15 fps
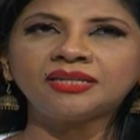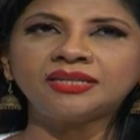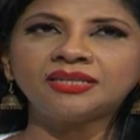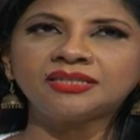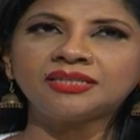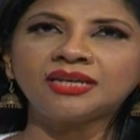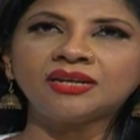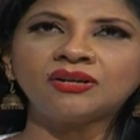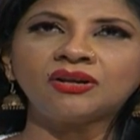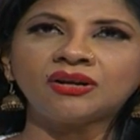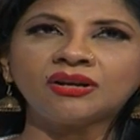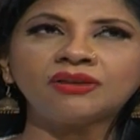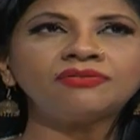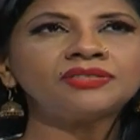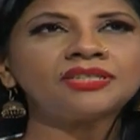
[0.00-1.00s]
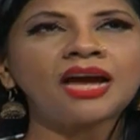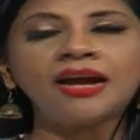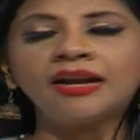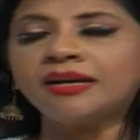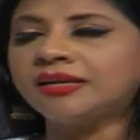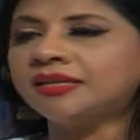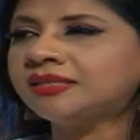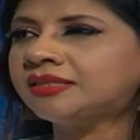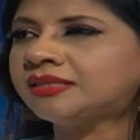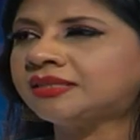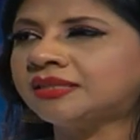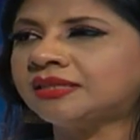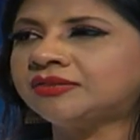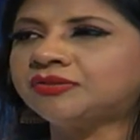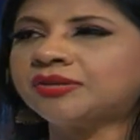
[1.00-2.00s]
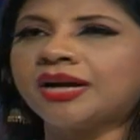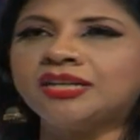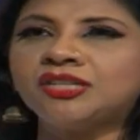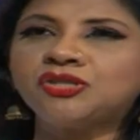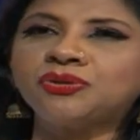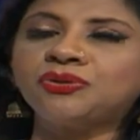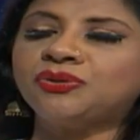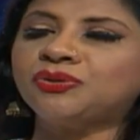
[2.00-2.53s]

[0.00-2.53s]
is that lot of scientists try to